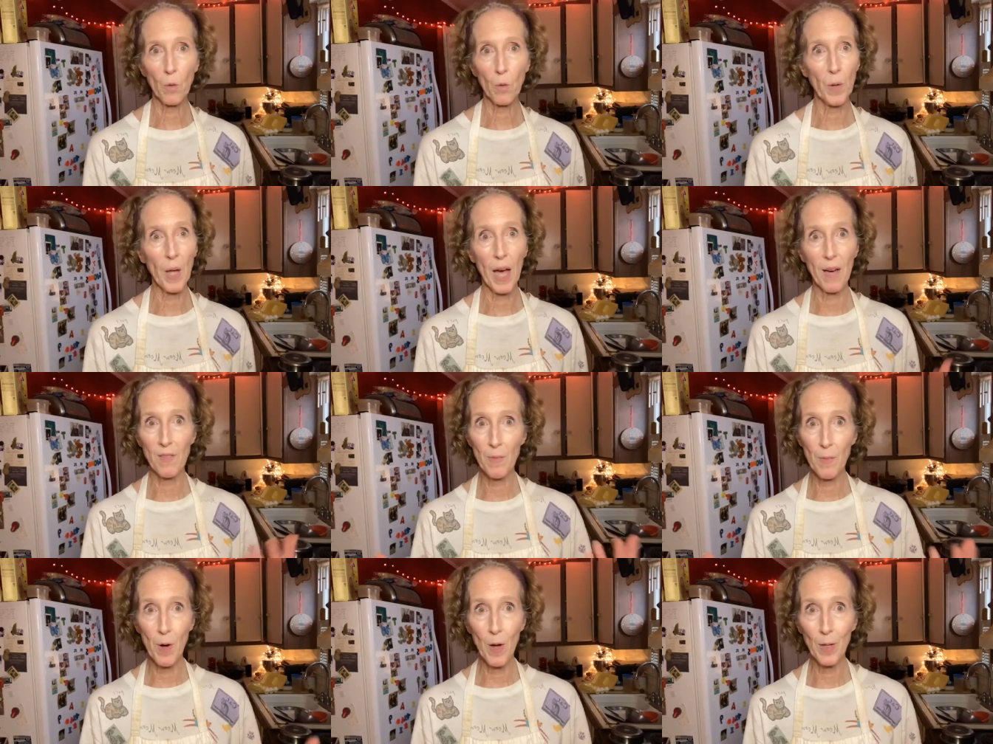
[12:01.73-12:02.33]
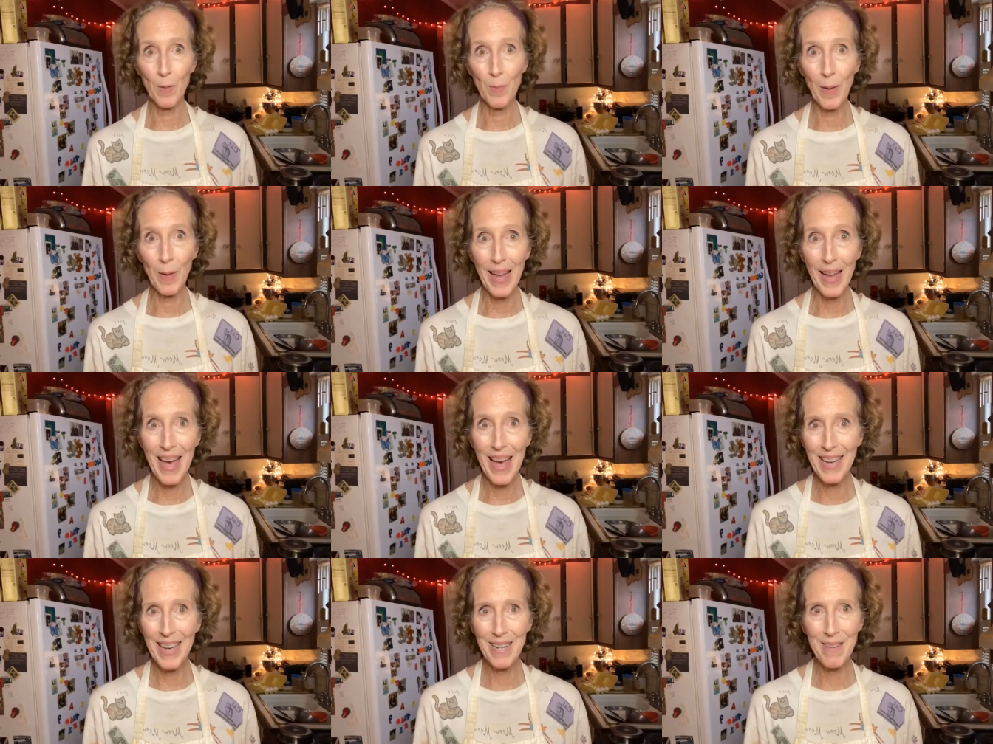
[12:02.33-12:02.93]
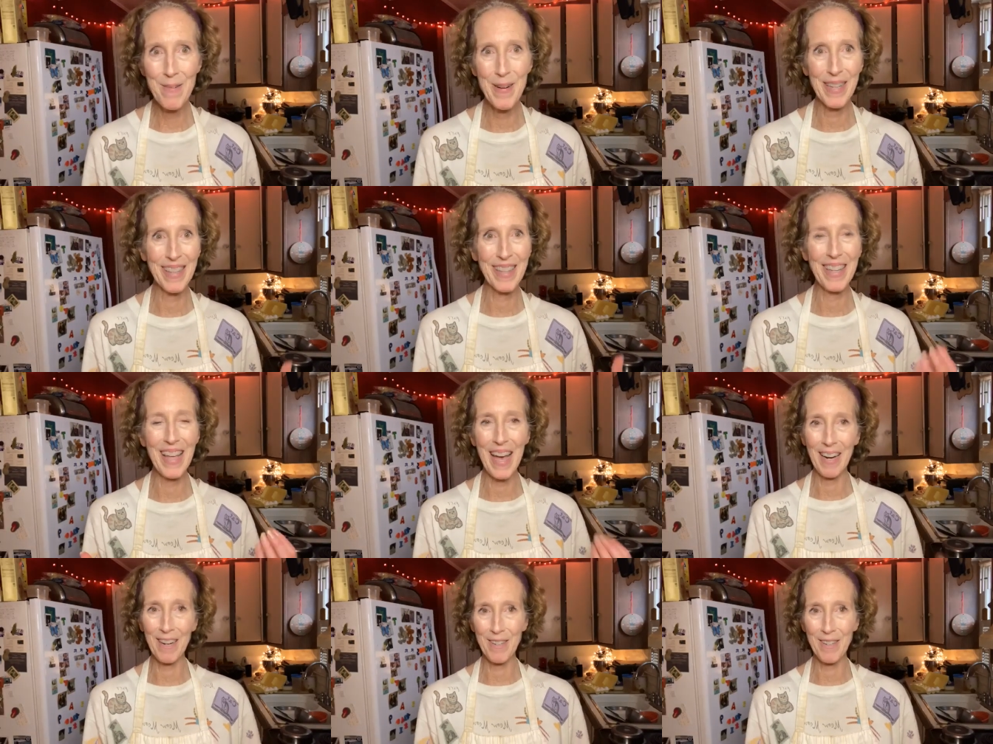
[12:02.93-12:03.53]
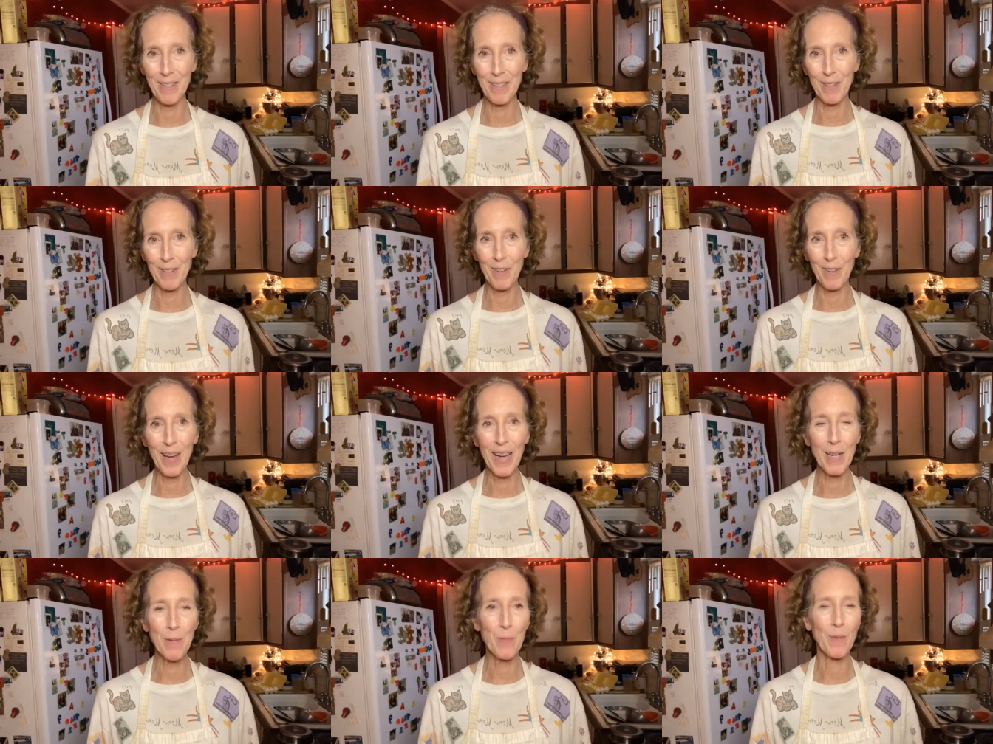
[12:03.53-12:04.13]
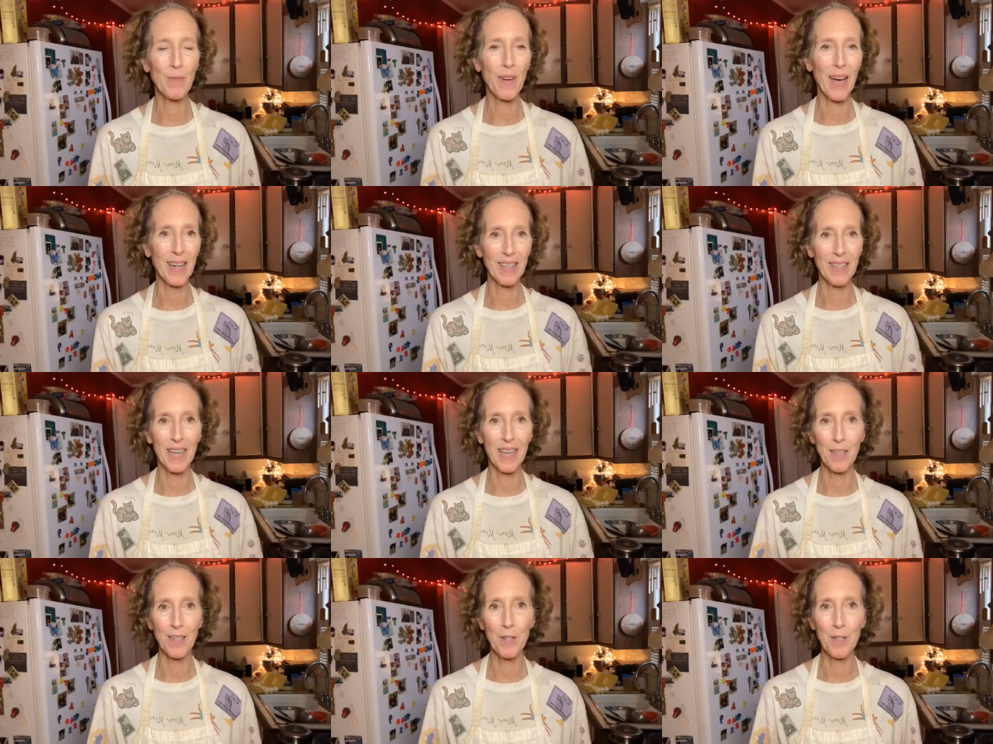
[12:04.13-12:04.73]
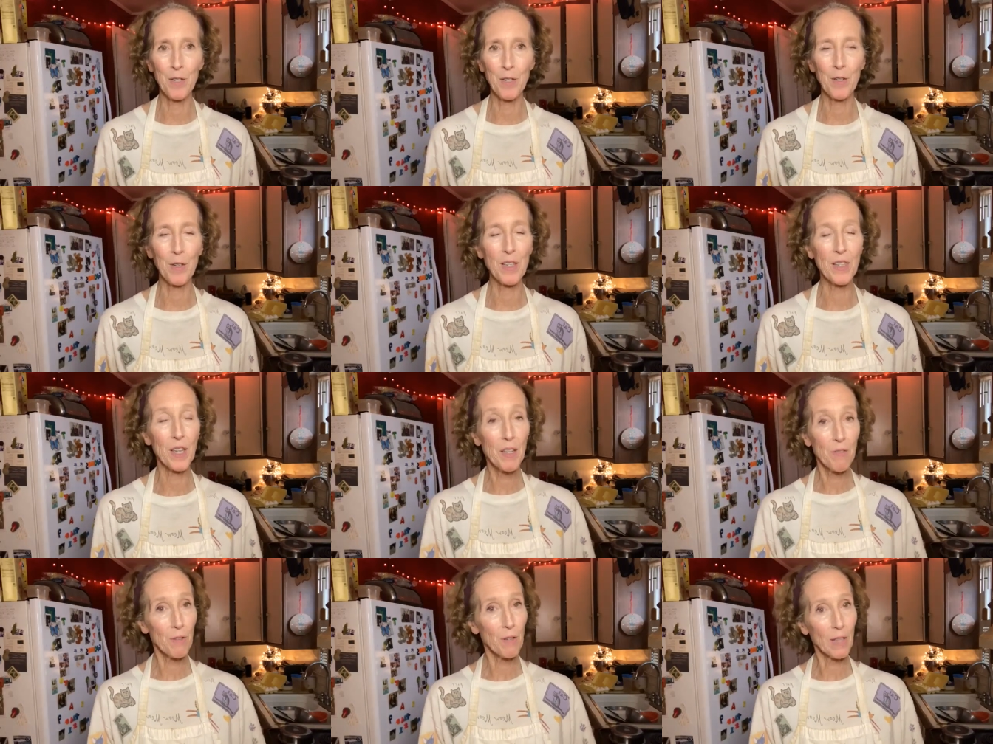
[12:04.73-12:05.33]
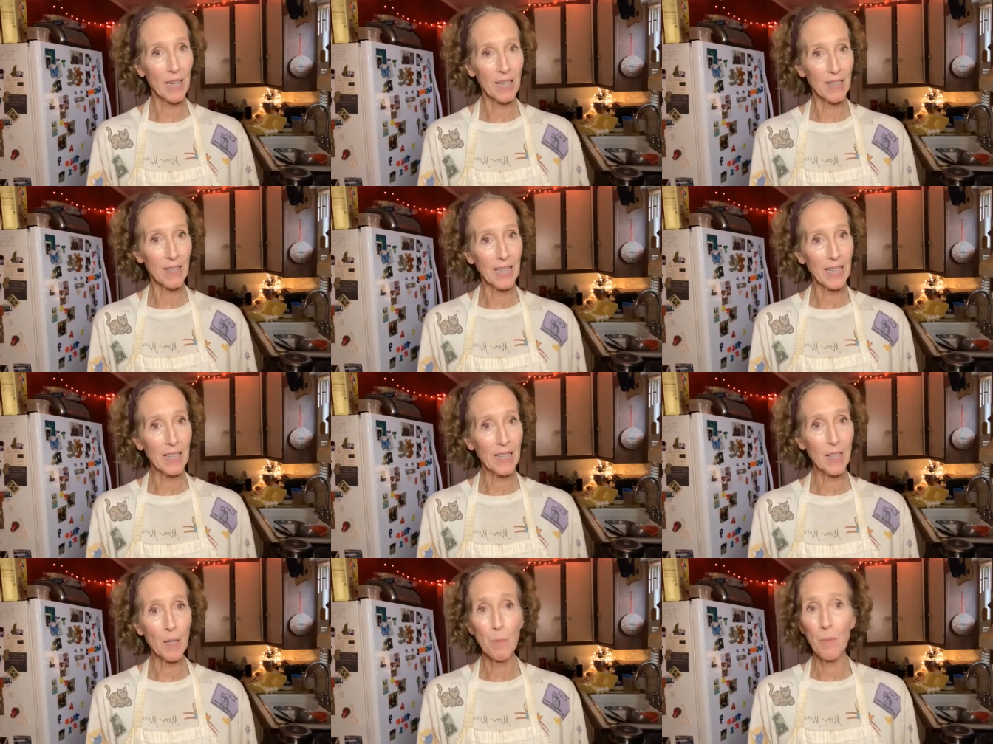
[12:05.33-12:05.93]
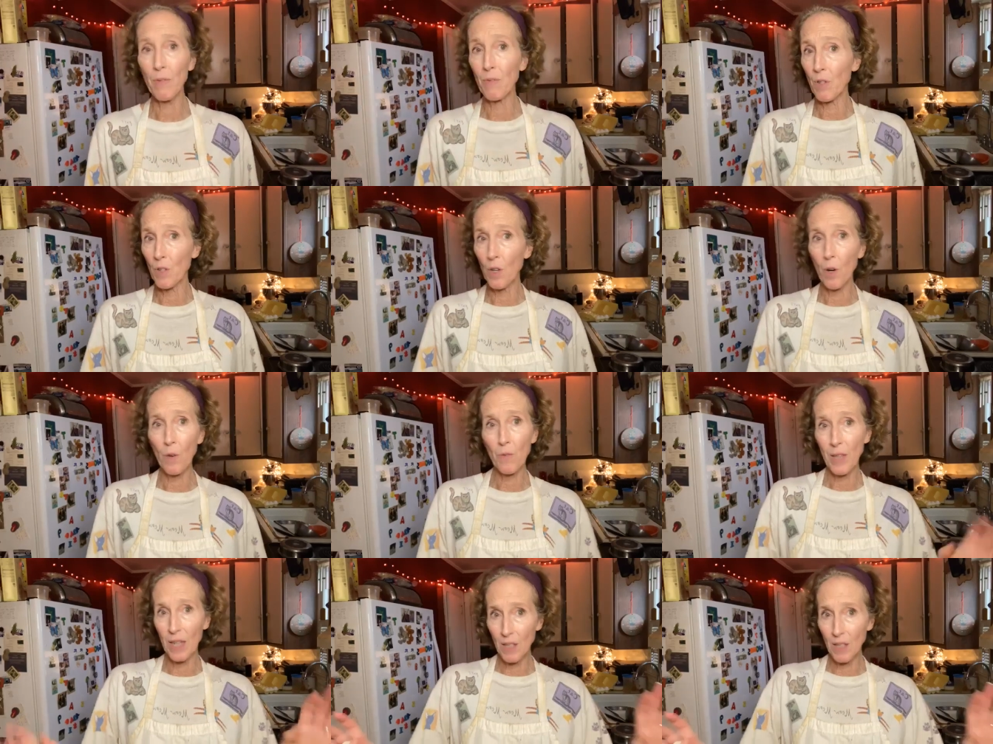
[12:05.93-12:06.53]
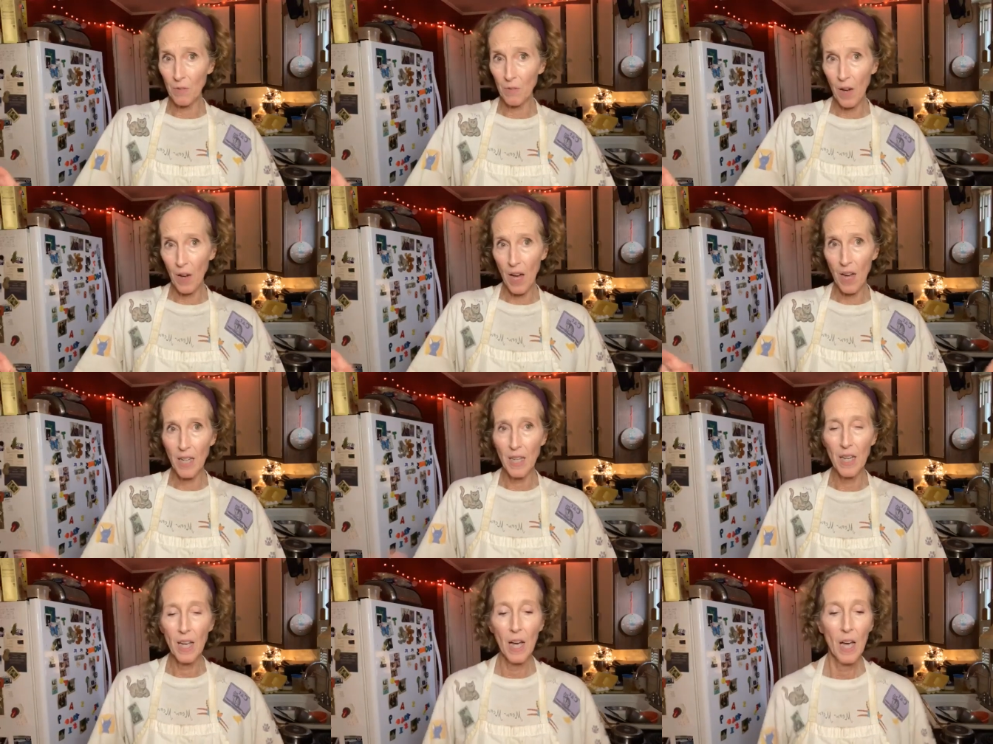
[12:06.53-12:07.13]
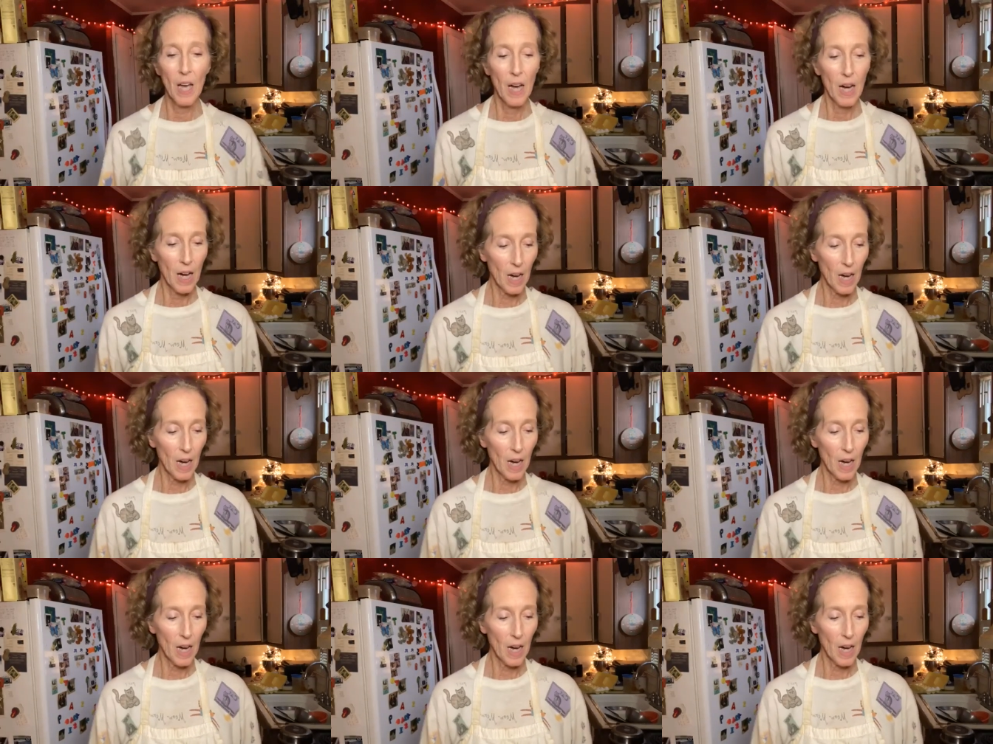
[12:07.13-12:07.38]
I don't have them all in my head, but eggs are great, provide a lot of nutrients. If you like to eat them, if you don't, that's fine.